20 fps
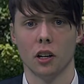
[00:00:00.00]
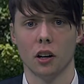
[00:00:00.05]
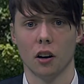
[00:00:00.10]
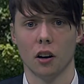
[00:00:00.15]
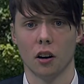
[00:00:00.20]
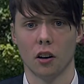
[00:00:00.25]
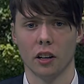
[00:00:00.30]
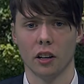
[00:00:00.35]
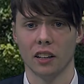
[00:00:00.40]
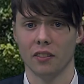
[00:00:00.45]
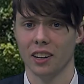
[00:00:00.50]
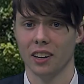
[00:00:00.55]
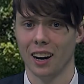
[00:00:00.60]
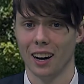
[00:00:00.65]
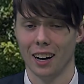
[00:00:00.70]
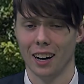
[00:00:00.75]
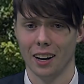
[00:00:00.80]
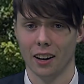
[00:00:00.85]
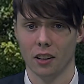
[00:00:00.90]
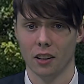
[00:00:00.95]
are even
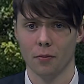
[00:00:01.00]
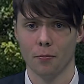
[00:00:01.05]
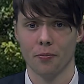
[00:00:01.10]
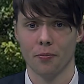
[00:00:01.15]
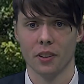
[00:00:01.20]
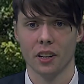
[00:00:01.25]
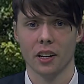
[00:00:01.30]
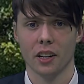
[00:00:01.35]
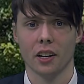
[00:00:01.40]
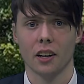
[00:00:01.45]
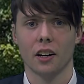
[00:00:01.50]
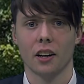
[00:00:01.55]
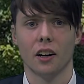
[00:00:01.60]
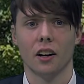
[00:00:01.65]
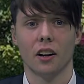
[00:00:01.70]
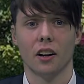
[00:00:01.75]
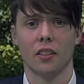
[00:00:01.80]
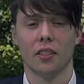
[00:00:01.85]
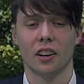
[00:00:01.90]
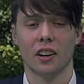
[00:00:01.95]
higher.
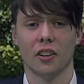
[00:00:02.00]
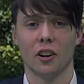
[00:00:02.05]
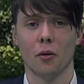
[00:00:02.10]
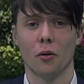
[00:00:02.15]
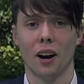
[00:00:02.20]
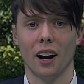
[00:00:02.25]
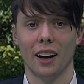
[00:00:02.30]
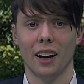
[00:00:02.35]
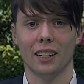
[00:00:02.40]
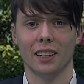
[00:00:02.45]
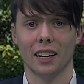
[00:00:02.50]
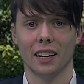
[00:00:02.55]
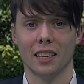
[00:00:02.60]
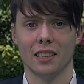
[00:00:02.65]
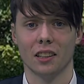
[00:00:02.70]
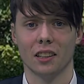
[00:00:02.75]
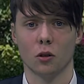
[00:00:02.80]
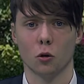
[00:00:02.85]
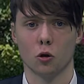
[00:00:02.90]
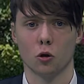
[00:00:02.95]
They are now
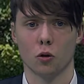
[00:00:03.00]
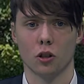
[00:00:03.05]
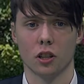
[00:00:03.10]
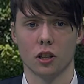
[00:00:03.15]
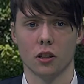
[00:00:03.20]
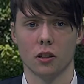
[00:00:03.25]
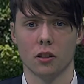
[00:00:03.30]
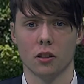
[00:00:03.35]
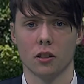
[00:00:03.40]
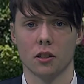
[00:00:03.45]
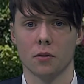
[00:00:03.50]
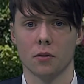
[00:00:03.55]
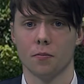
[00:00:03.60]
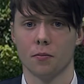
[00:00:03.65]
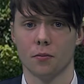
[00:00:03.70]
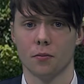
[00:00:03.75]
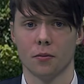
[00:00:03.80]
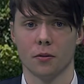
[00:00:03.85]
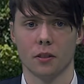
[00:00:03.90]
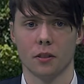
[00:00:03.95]
analysing those results.
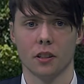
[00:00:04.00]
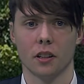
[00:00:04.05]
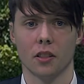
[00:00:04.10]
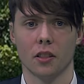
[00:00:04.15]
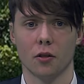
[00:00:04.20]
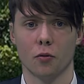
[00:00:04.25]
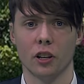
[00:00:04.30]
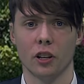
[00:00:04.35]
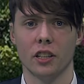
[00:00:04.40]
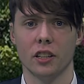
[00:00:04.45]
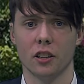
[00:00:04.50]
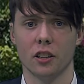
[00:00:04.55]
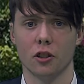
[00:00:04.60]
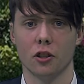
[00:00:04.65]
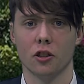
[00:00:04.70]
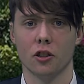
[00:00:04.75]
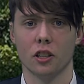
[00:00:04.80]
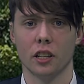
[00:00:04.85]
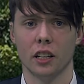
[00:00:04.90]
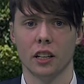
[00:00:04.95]
The researchers
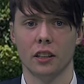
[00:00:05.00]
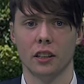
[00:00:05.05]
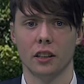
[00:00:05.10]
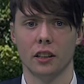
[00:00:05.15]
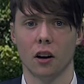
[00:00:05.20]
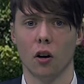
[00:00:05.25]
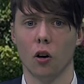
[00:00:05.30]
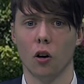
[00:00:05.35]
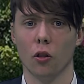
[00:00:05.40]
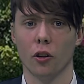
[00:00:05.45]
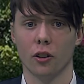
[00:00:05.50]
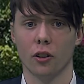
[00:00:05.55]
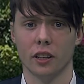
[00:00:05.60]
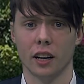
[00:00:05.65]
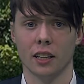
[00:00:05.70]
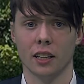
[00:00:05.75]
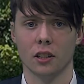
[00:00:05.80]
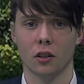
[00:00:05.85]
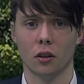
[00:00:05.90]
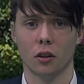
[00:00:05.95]
stated that all their
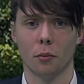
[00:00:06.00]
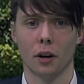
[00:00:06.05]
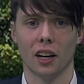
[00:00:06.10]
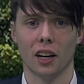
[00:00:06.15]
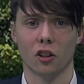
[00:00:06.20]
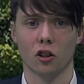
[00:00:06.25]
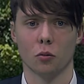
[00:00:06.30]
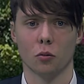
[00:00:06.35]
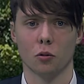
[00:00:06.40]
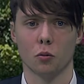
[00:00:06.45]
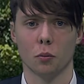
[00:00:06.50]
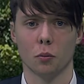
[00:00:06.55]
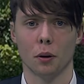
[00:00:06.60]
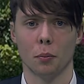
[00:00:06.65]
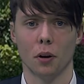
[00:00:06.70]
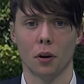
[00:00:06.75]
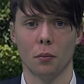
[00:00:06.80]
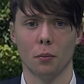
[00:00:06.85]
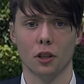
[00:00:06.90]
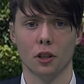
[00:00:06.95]
data on microbes would be
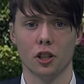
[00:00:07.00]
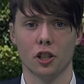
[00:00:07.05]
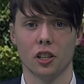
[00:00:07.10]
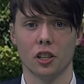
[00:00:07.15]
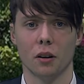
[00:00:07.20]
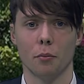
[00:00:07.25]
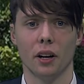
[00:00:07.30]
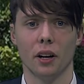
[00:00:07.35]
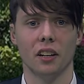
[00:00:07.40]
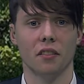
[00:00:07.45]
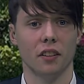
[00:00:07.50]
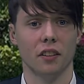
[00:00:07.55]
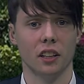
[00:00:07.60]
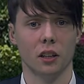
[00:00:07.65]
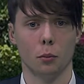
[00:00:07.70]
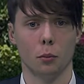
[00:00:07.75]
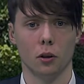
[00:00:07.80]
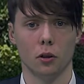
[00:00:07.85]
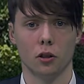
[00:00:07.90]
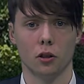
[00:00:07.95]
published and made
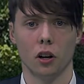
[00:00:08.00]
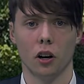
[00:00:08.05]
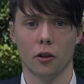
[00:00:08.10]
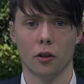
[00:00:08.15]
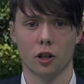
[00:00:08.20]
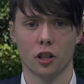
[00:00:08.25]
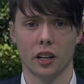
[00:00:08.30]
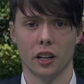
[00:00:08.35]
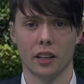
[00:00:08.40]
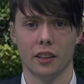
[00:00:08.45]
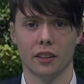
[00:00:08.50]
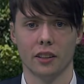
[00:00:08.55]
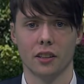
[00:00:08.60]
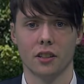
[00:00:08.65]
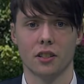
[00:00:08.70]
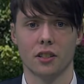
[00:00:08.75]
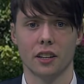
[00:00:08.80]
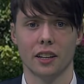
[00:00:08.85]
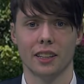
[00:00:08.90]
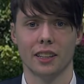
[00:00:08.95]
available to other
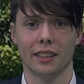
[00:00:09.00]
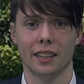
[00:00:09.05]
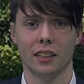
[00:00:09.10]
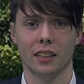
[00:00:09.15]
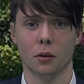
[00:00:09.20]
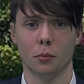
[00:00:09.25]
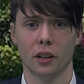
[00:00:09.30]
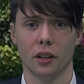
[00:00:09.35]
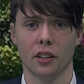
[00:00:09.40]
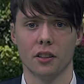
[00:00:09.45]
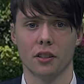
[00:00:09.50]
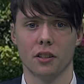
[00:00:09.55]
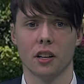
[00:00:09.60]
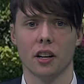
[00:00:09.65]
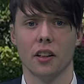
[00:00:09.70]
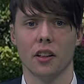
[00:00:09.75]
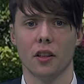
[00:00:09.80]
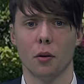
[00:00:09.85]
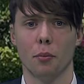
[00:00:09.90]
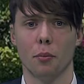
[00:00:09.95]
scientists in a database
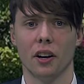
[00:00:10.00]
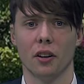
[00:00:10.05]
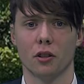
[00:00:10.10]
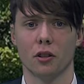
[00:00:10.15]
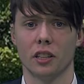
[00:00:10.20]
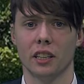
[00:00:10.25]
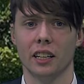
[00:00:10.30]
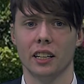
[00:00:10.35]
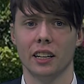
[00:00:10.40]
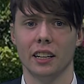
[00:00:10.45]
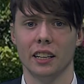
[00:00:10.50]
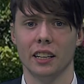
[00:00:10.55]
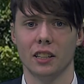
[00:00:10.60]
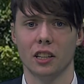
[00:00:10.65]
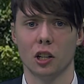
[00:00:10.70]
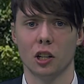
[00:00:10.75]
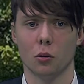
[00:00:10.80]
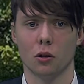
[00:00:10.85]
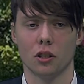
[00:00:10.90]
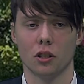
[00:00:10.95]
that pairs DNA
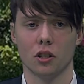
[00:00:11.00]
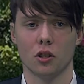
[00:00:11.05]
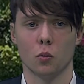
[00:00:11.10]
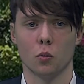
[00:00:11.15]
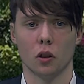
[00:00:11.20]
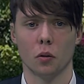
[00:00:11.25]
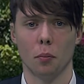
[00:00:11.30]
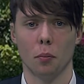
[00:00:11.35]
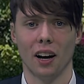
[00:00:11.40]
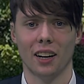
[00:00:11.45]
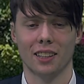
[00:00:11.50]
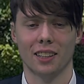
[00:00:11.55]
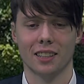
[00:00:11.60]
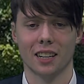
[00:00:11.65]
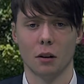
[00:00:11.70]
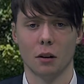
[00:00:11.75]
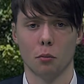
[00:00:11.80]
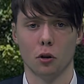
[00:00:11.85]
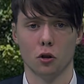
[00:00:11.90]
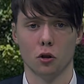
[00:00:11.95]
sequences with bank
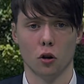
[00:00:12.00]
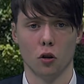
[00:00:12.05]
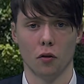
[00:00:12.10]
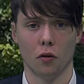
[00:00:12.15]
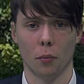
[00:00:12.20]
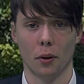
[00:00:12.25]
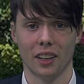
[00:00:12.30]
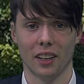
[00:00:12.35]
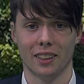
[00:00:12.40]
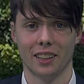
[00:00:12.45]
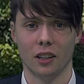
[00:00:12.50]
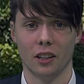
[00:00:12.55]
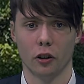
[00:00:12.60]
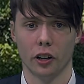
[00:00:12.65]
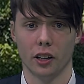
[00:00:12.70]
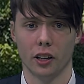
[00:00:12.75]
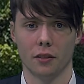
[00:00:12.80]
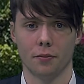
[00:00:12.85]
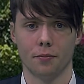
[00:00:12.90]
samples of the bacteria.